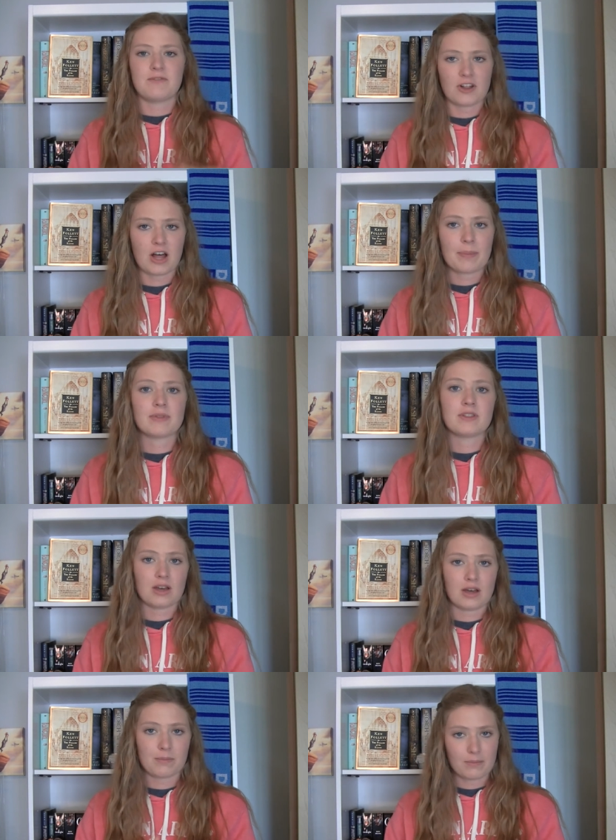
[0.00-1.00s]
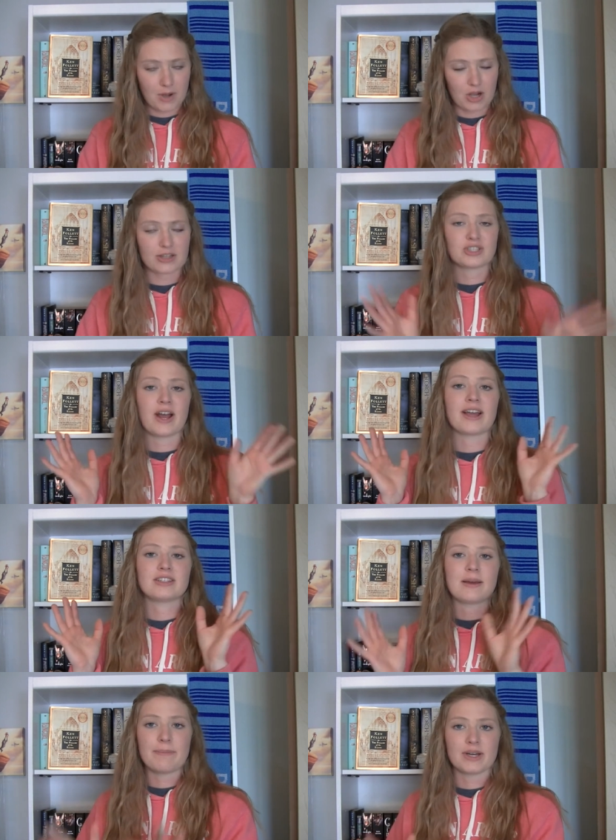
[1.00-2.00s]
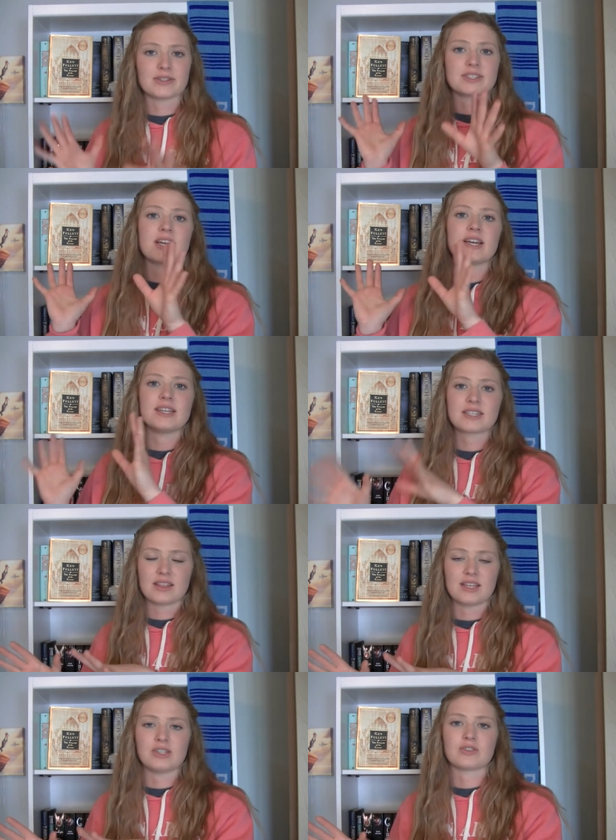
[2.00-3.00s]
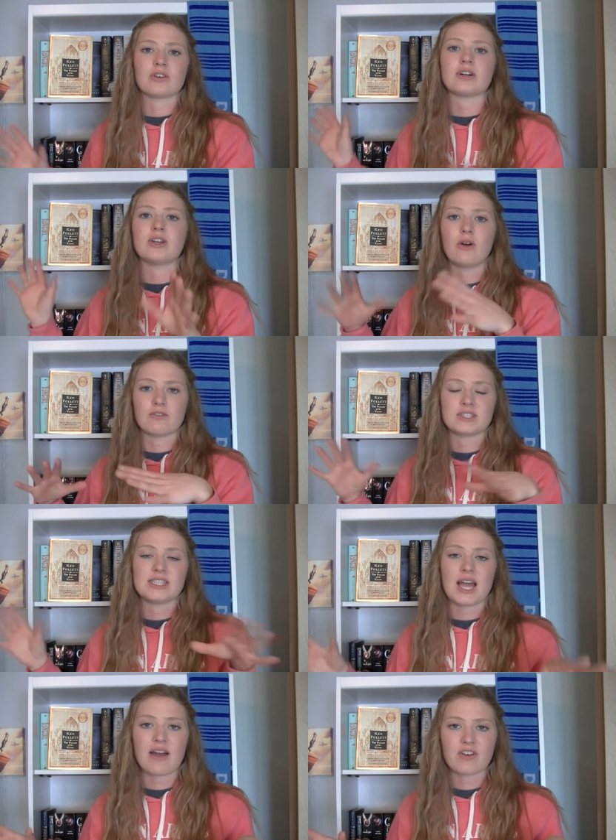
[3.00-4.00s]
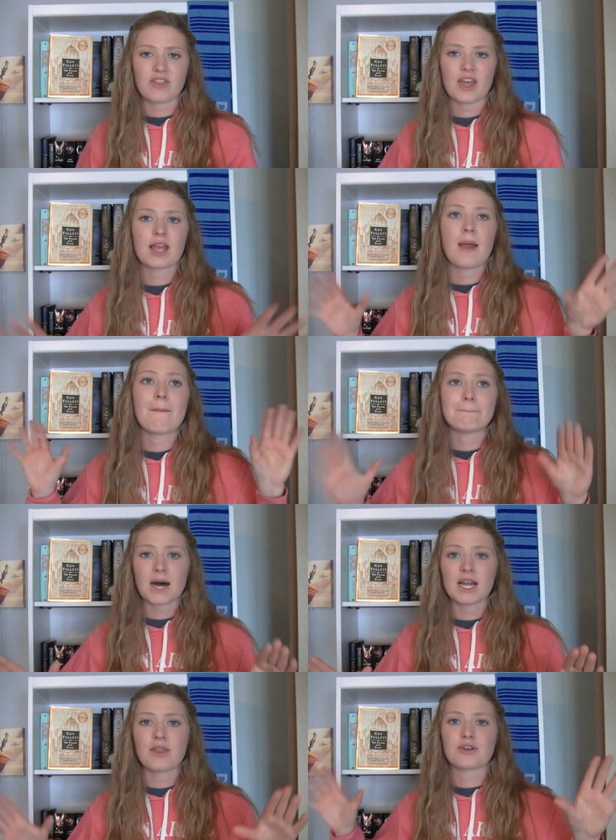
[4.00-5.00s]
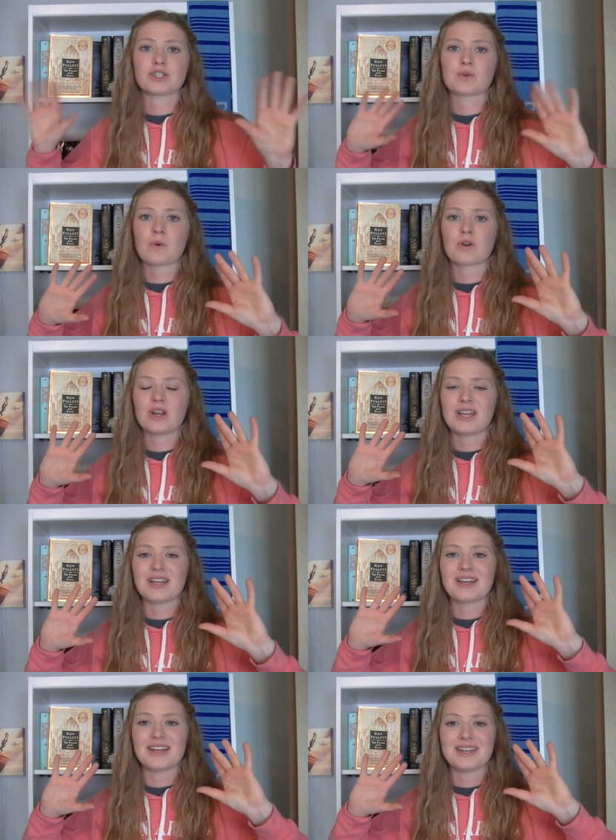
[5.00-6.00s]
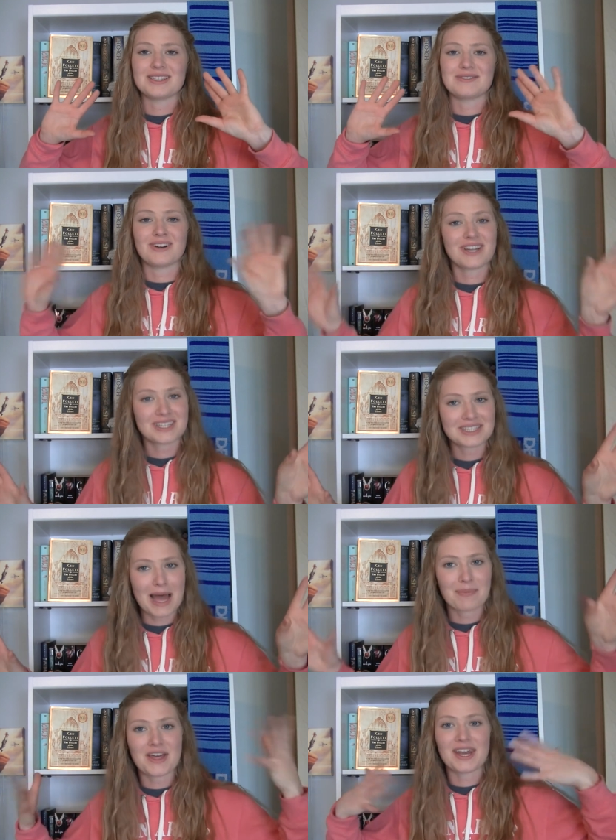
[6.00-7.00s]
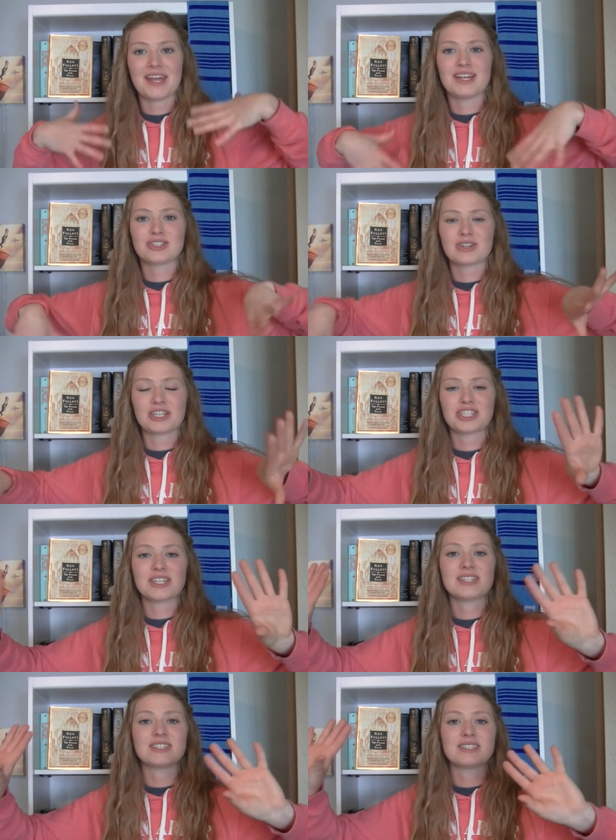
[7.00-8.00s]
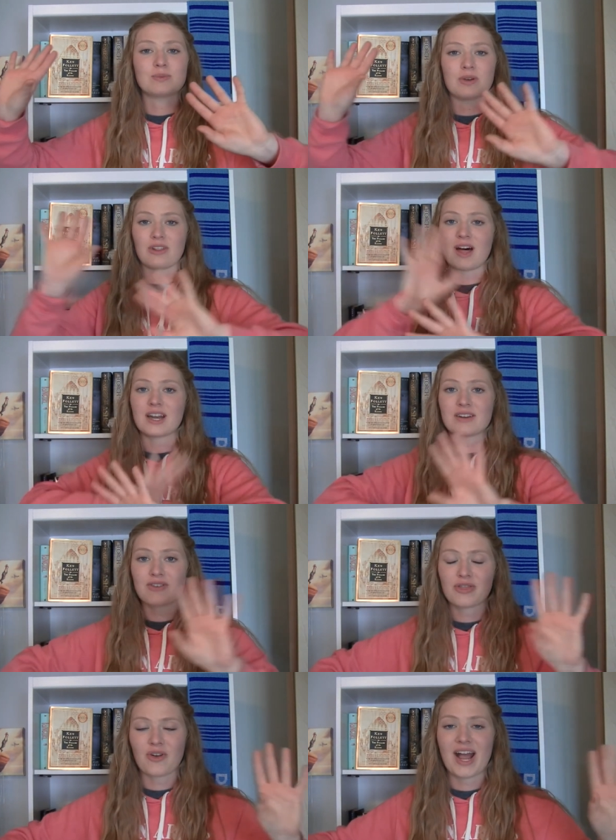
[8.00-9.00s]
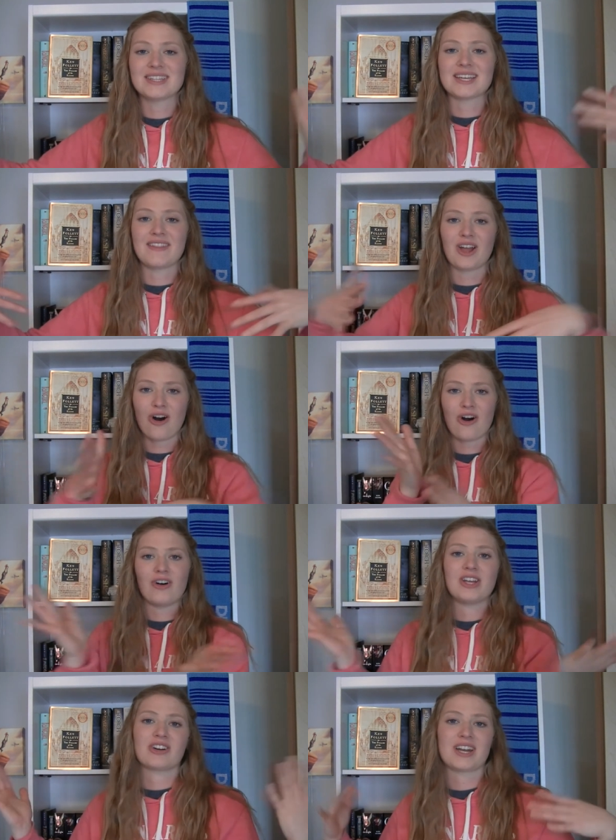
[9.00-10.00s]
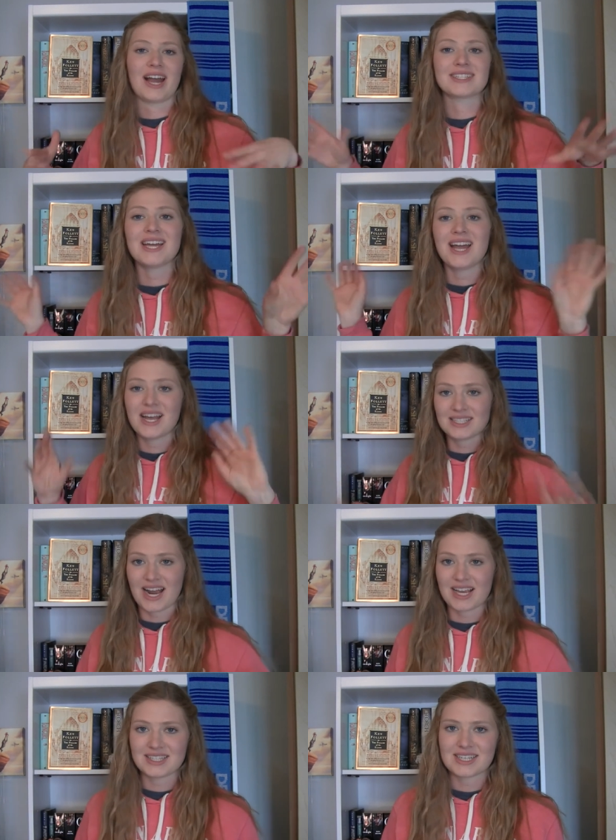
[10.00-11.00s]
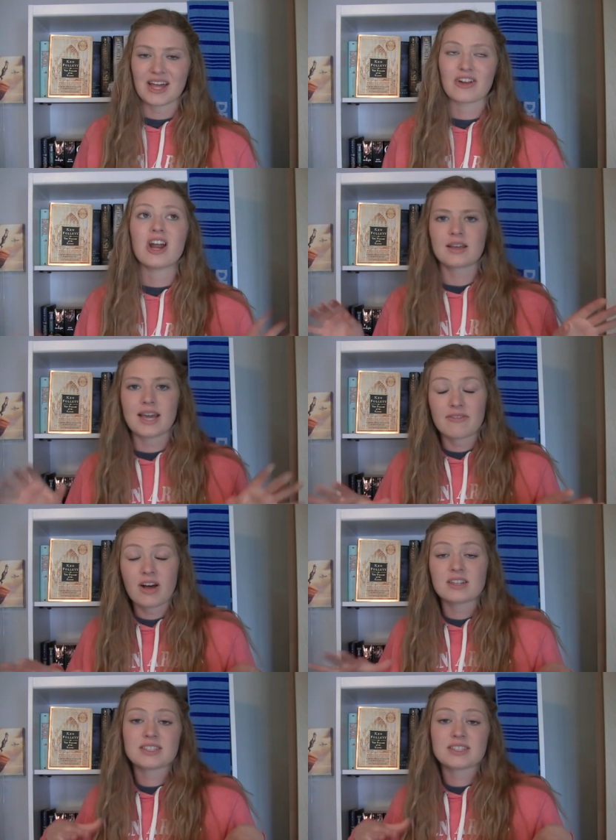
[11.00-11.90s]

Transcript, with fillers: Philip, the monk, trying to build his cathedral and oversee everything. But the story is very in-depth, and it stretches with a lot of different threads, and they all interconnect and tie in together. Ken Follett